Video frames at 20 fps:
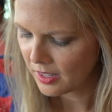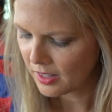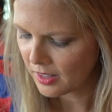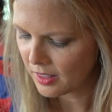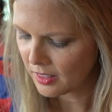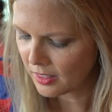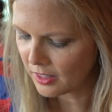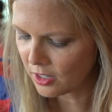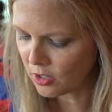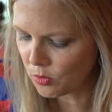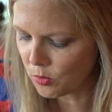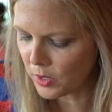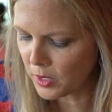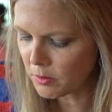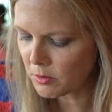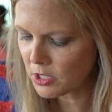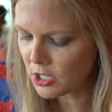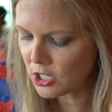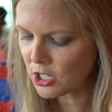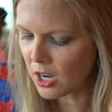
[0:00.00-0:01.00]
A little
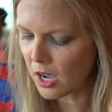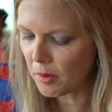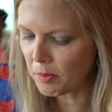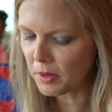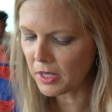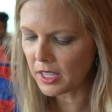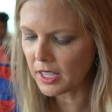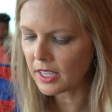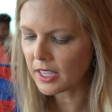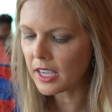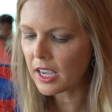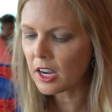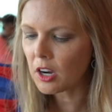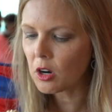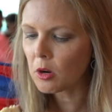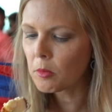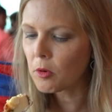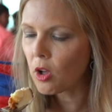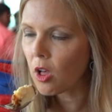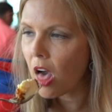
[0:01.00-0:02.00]
whipped topping and
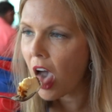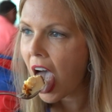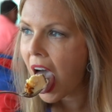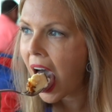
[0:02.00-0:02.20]
caramel.